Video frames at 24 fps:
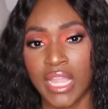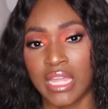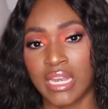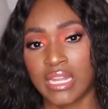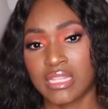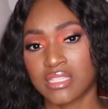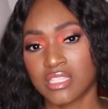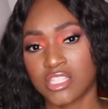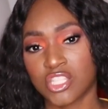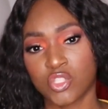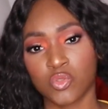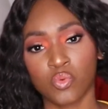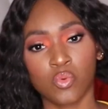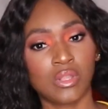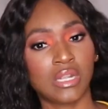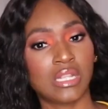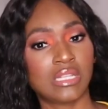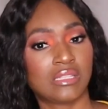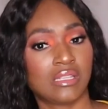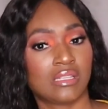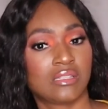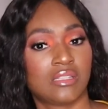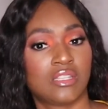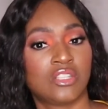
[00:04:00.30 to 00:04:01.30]
And this is
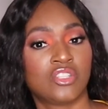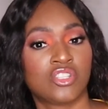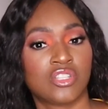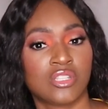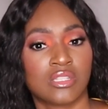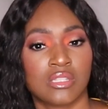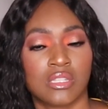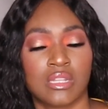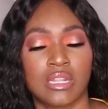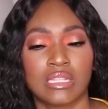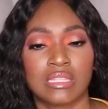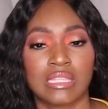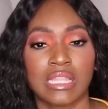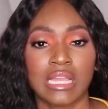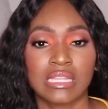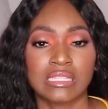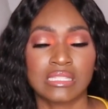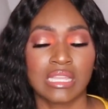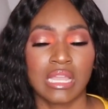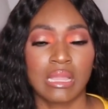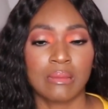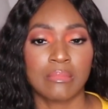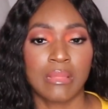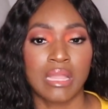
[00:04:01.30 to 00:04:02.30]
26 inches, and at that
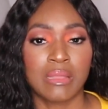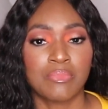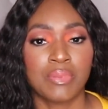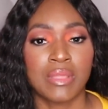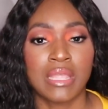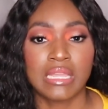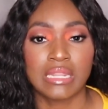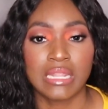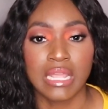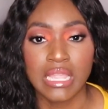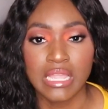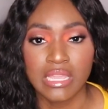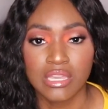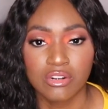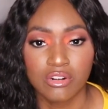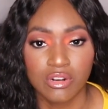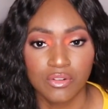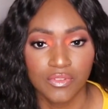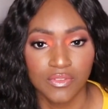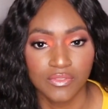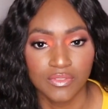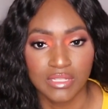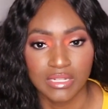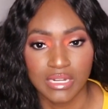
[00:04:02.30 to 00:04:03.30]
time I paid
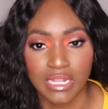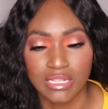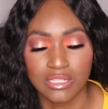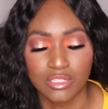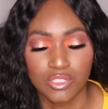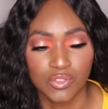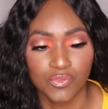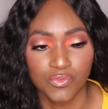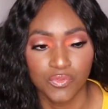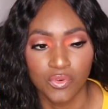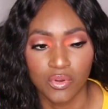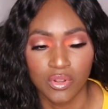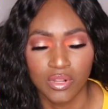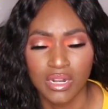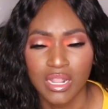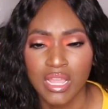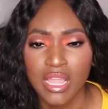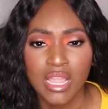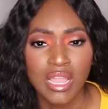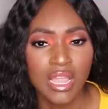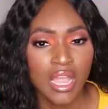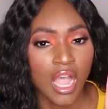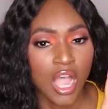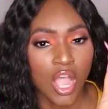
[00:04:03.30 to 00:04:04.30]
$850 for it.
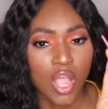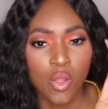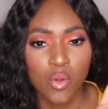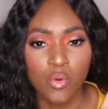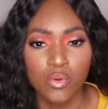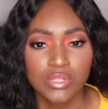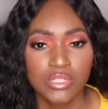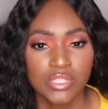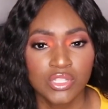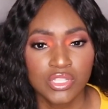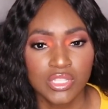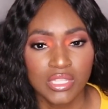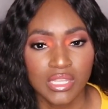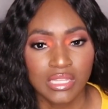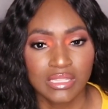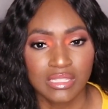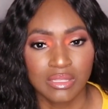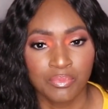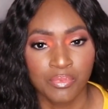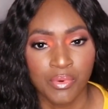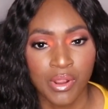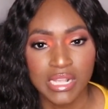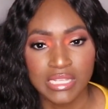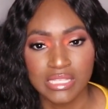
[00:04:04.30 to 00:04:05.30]
I always used to get
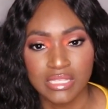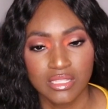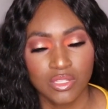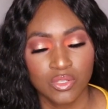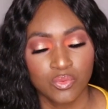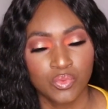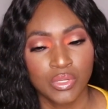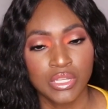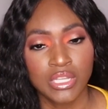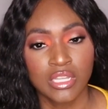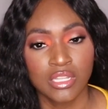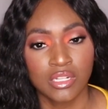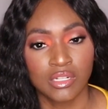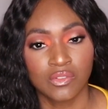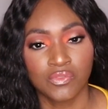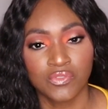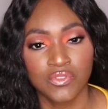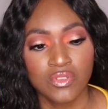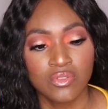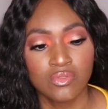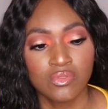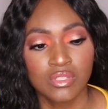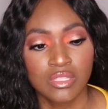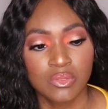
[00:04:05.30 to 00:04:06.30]
the price of the wig
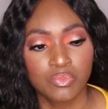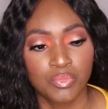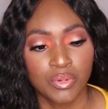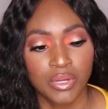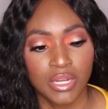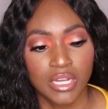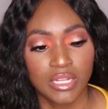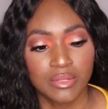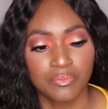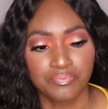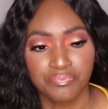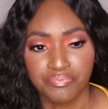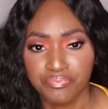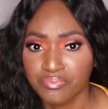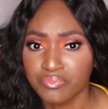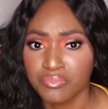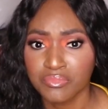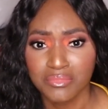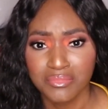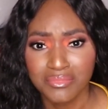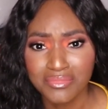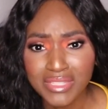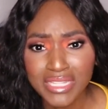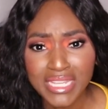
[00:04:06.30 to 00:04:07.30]
confused, but
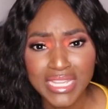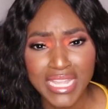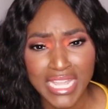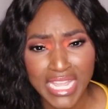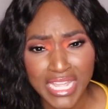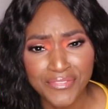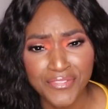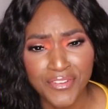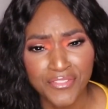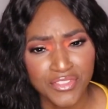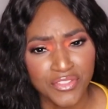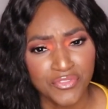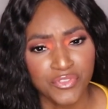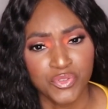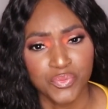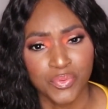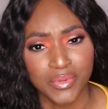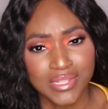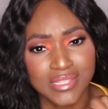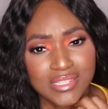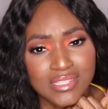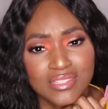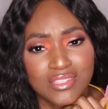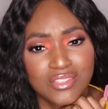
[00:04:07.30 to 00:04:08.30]
$850 for
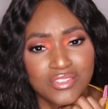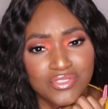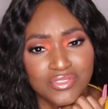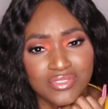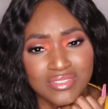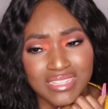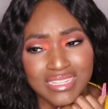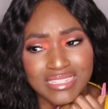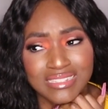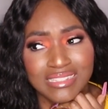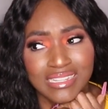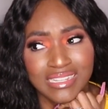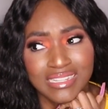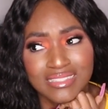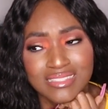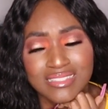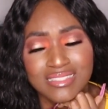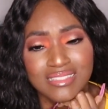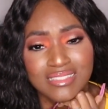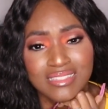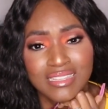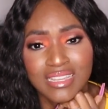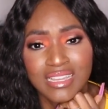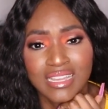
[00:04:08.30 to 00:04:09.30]
26 inches, like
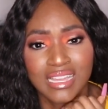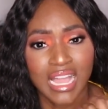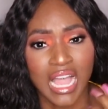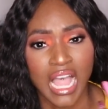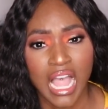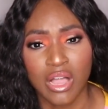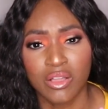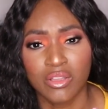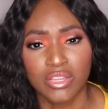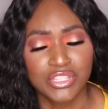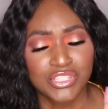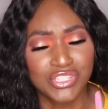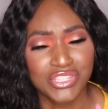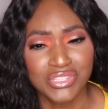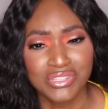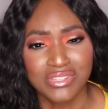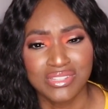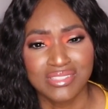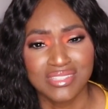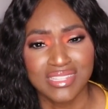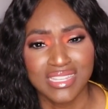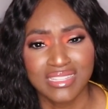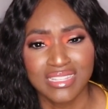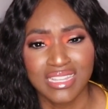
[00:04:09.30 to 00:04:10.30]
that's, I'll continue
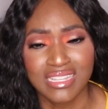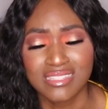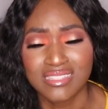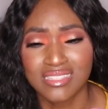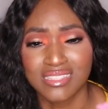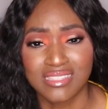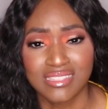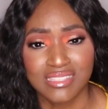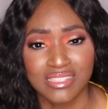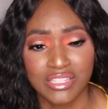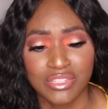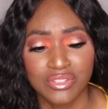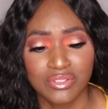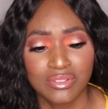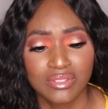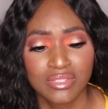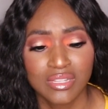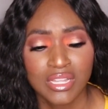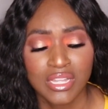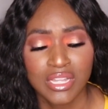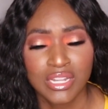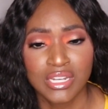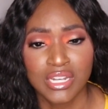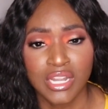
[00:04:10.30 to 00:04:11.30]
to say that's a steal.
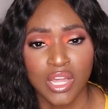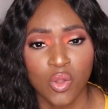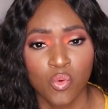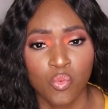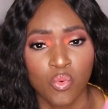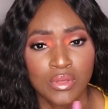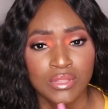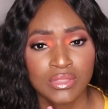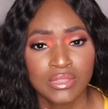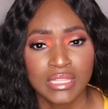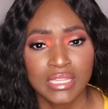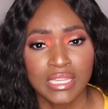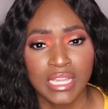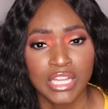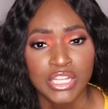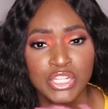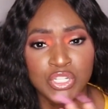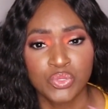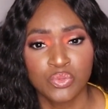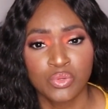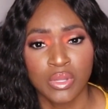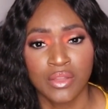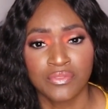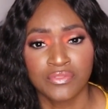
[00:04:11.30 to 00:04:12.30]
Now, one thing I
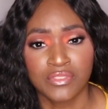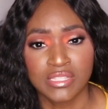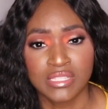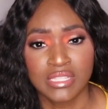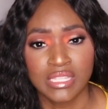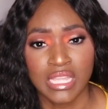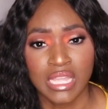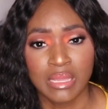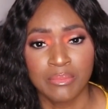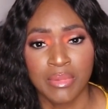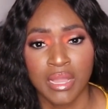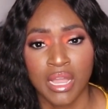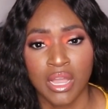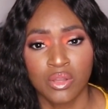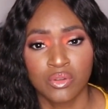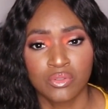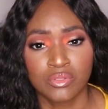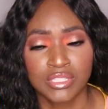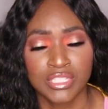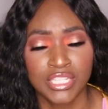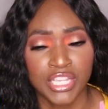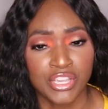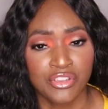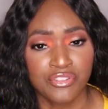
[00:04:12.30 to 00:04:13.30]
do have to say
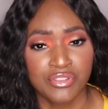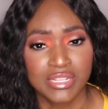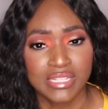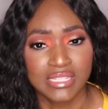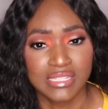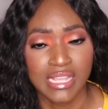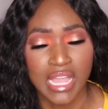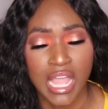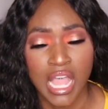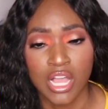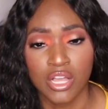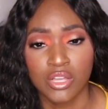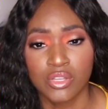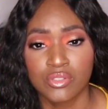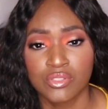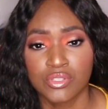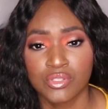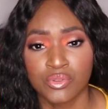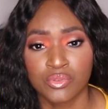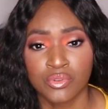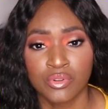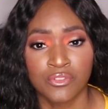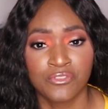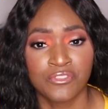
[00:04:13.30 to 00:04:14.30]
about
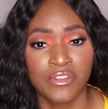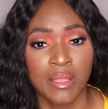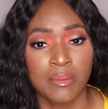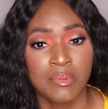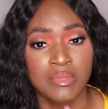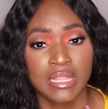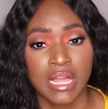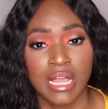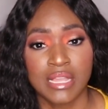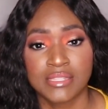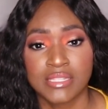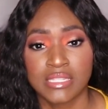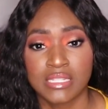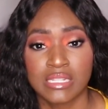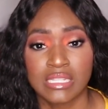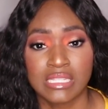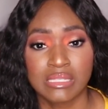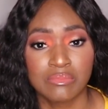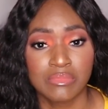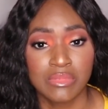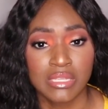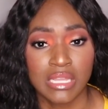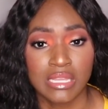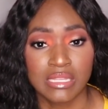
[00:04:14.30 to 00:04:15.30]
Terristylez or
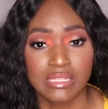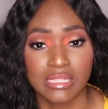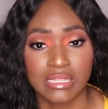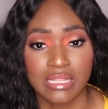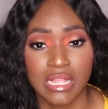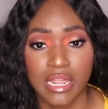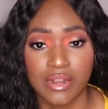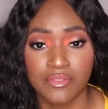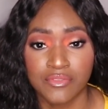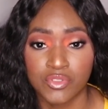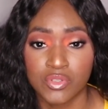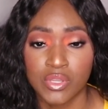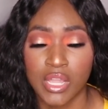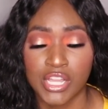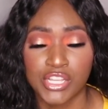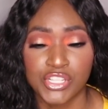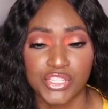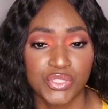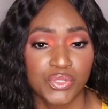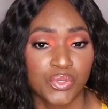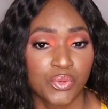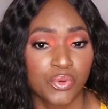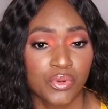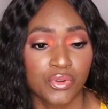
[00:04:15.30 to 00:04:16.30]
Fabulosity's Me, as a lot of you
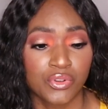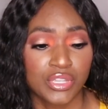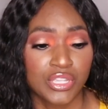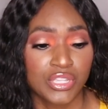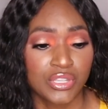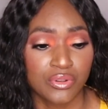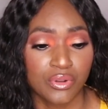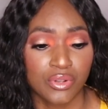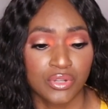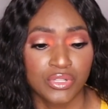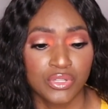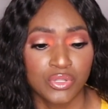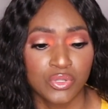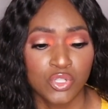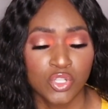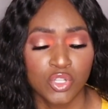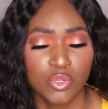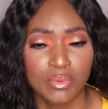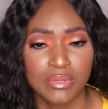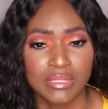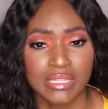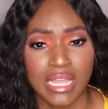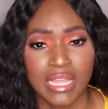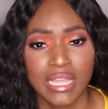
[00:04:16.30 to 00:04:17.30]
guys know her here on
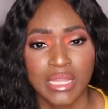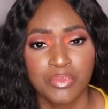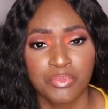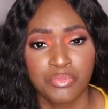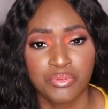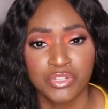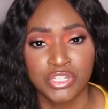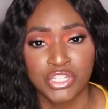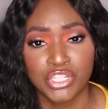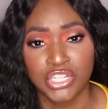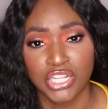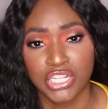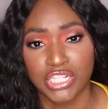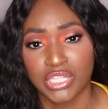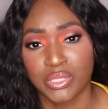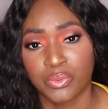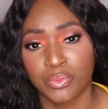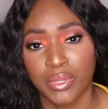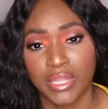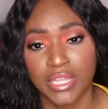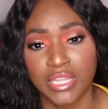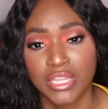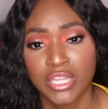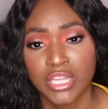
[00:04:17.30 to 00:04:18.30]
YouTube, is I appreciate the
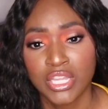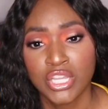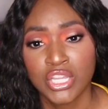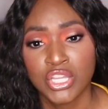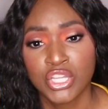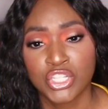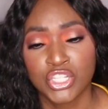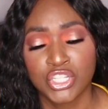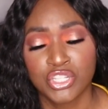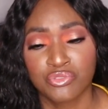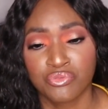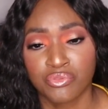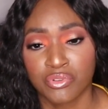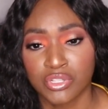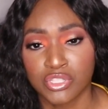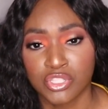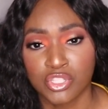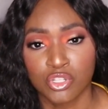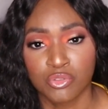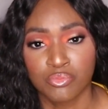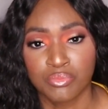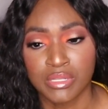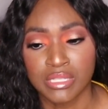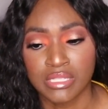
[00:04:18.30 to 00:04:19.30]
way she
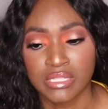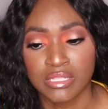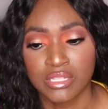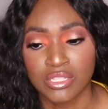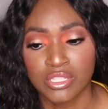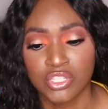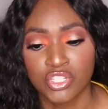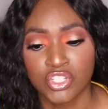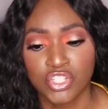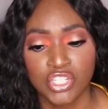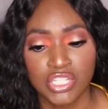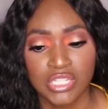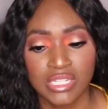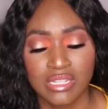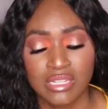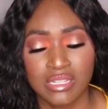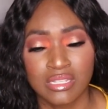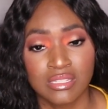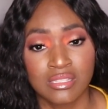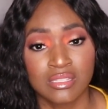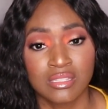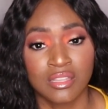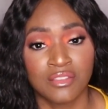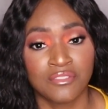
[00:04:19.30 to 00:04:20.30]
runs her business. She
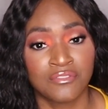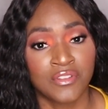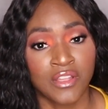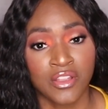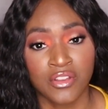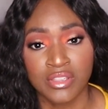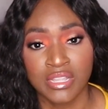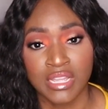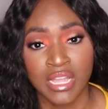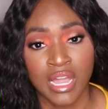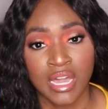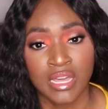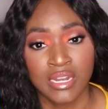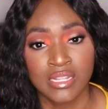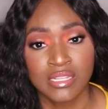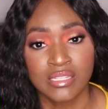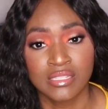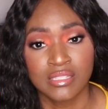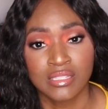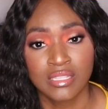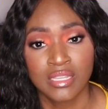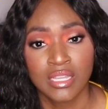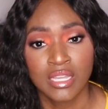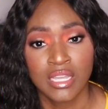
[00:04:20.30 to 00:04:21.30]
is very
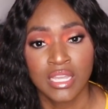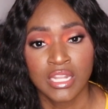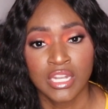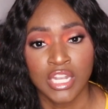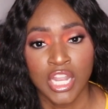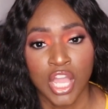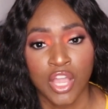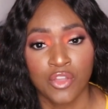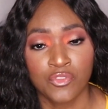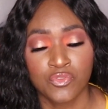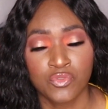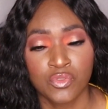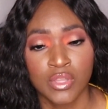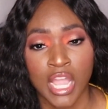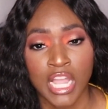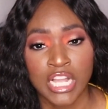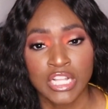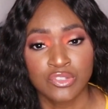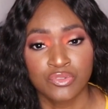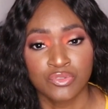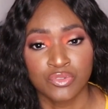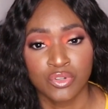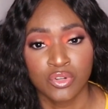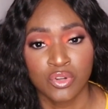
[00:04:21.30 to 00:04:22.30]
honest. Now, if you
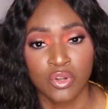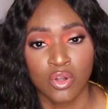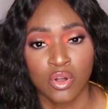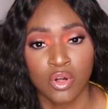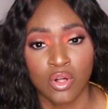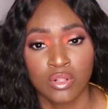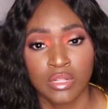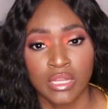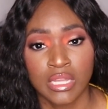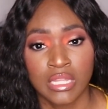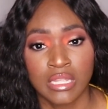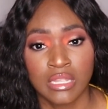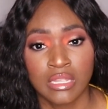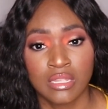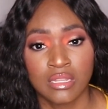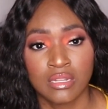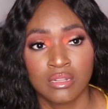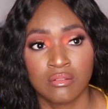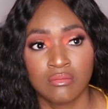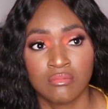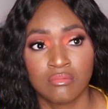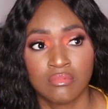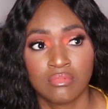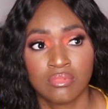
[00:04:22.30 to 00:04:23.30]
guys recall
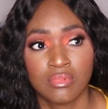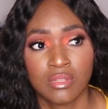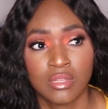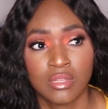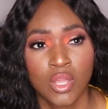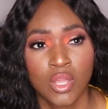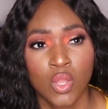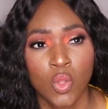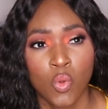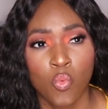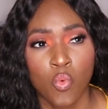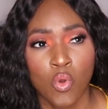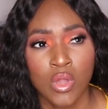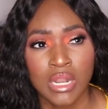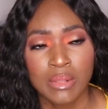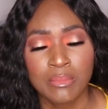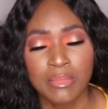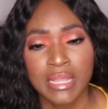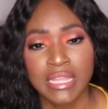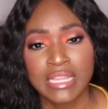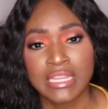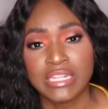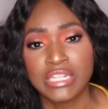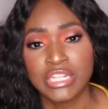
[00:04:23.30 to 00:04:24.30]
in one of
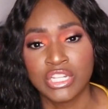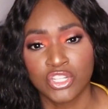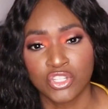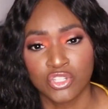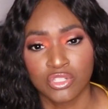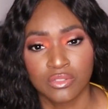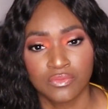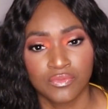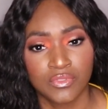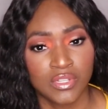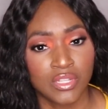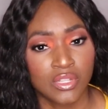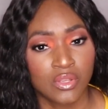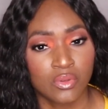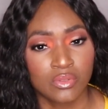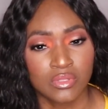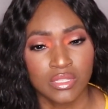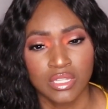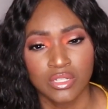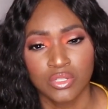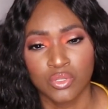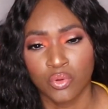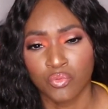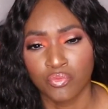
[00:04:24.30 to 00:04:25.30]
my initial videos,
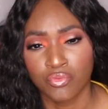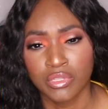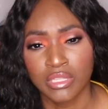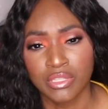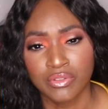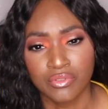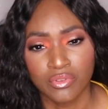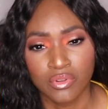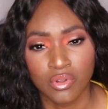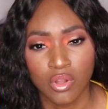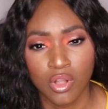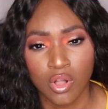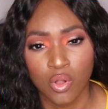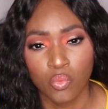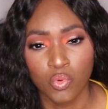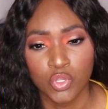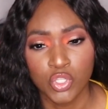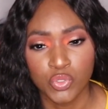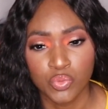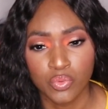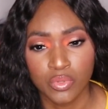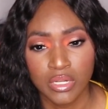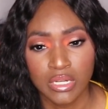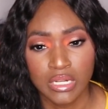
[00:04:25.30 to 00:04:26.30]
I don't really recall
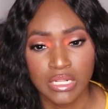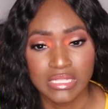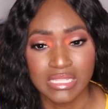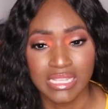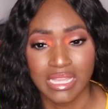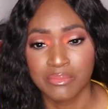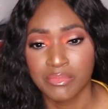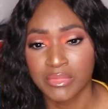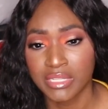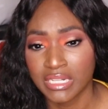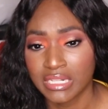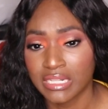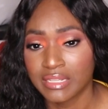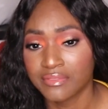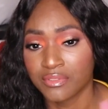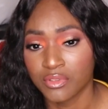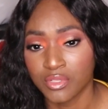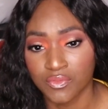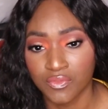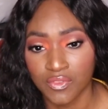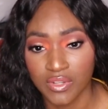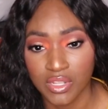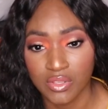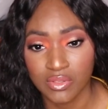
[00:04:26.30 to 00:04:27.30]
which one it is. I'm going to leave
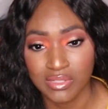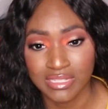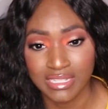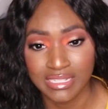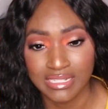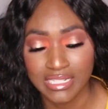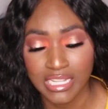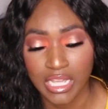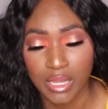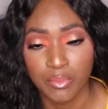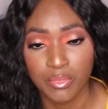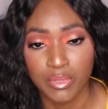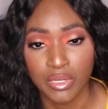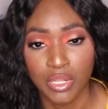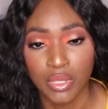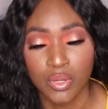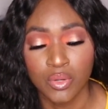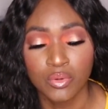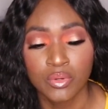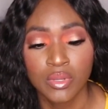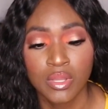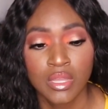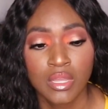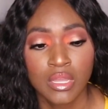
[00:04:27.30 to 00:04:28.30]
those videos linked down
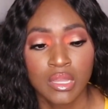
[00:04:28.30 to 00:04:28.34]
below.